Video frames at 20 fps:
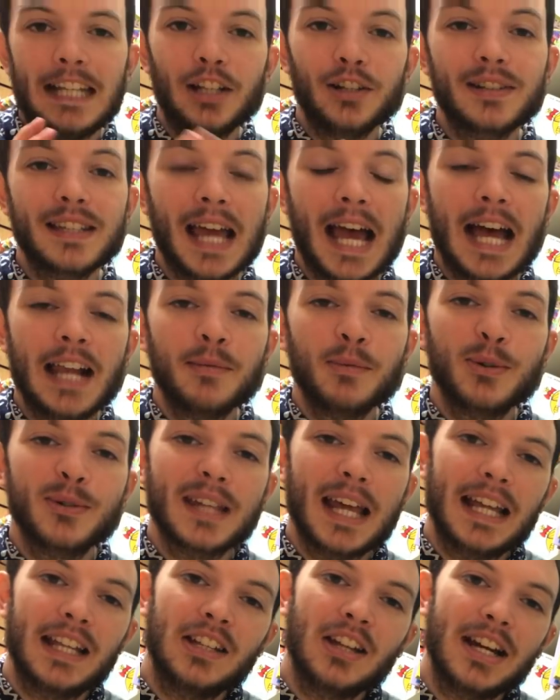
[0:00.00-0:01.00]
It looks at animals
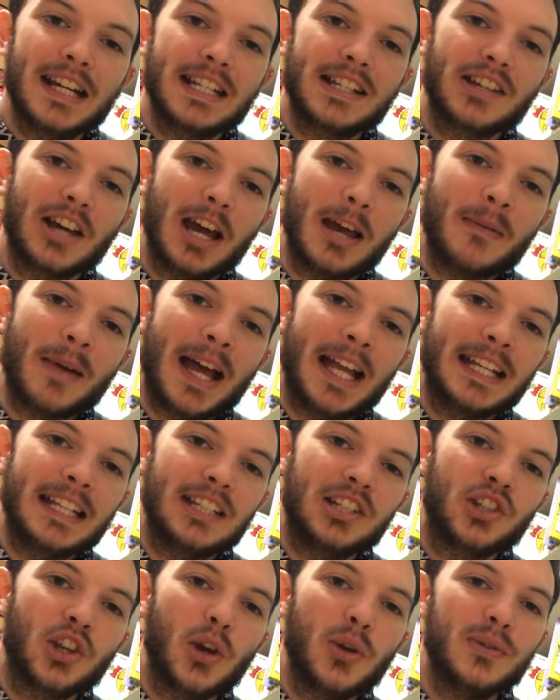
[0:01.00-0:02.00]
at nighttime and
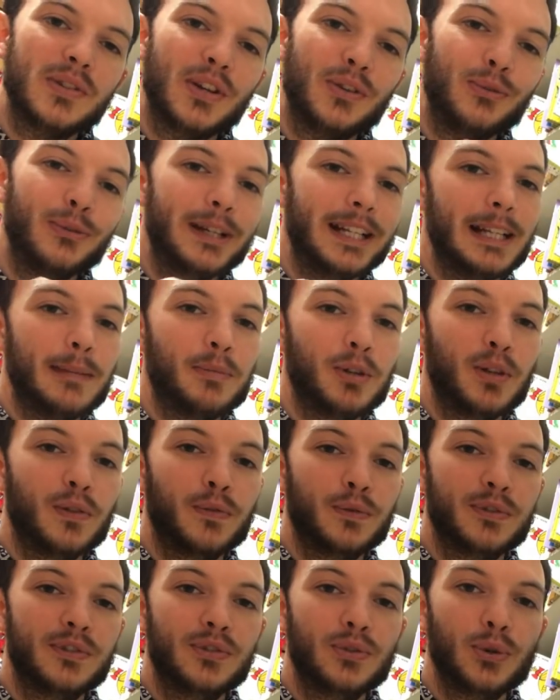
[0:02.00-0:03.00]
it shows a really
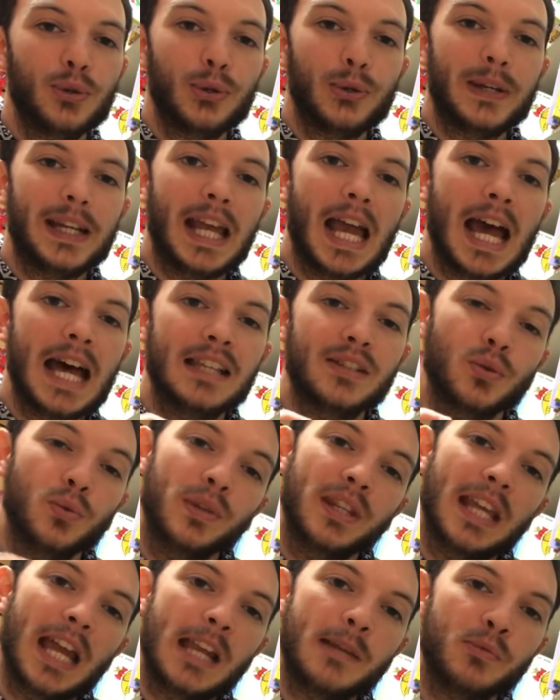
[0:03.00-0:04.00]
beautiful story as all
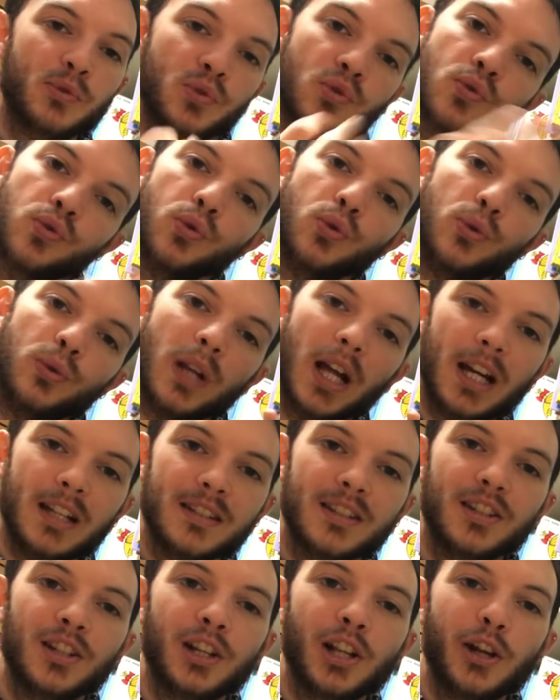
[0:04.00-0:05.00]
the animals crawl
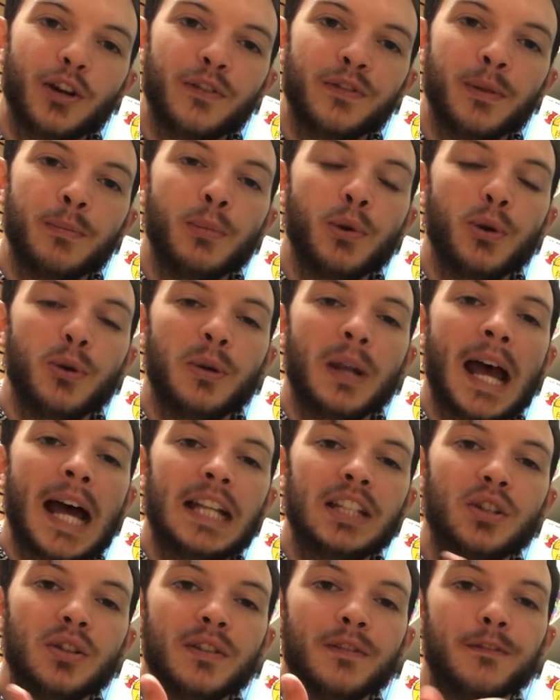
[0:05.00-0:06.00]
under the glow of the moon,
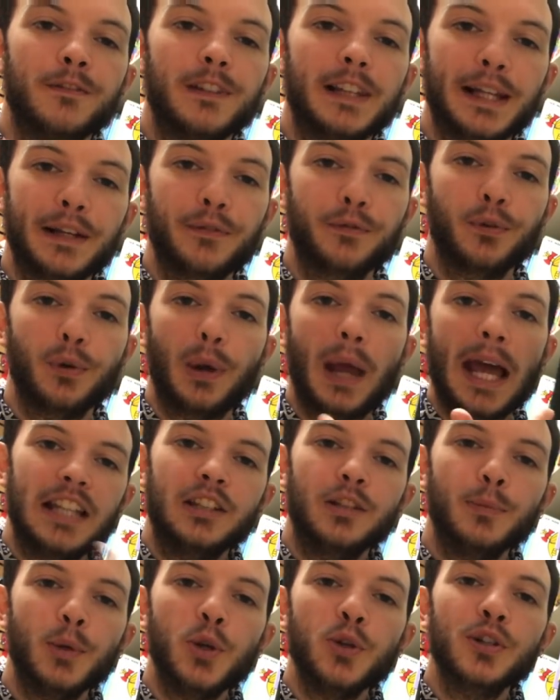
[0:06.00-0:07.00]
and you can flick through
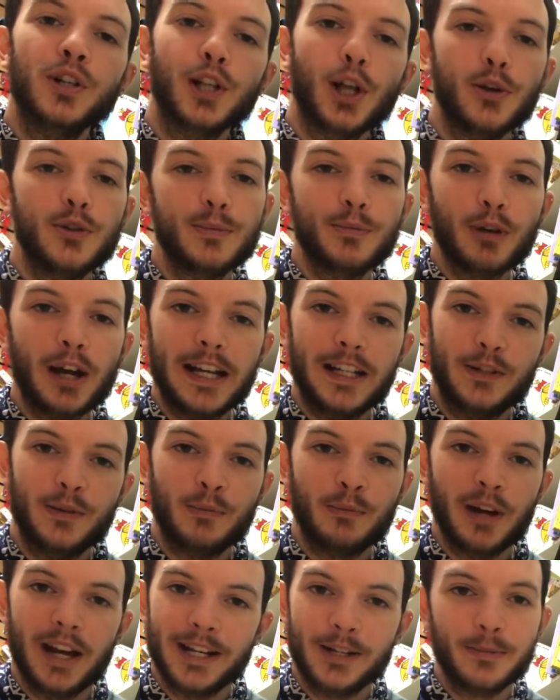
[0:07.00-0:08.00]
and the moon glows brighter
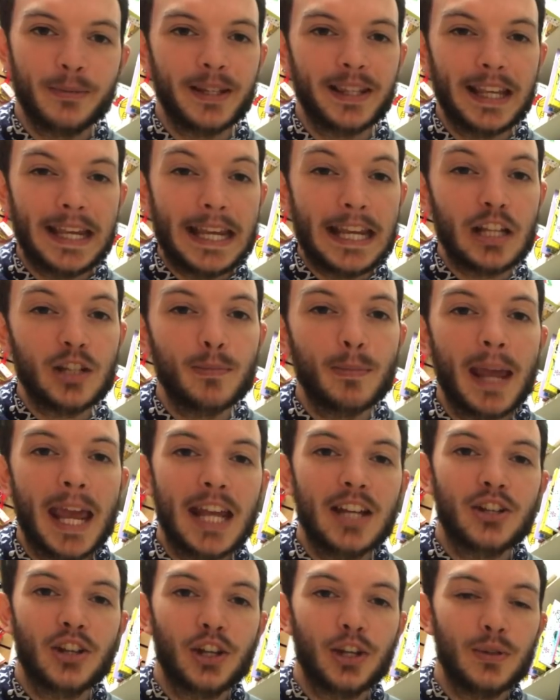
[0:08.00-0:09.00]
and brighter with each
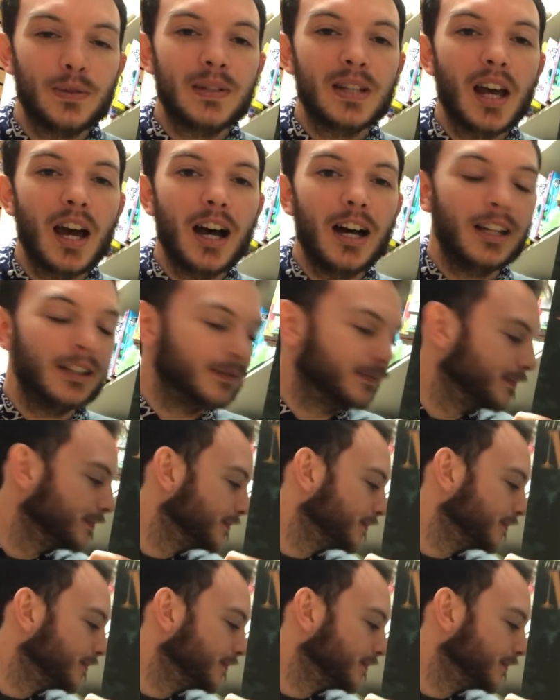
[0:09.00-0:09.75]
page that you turn.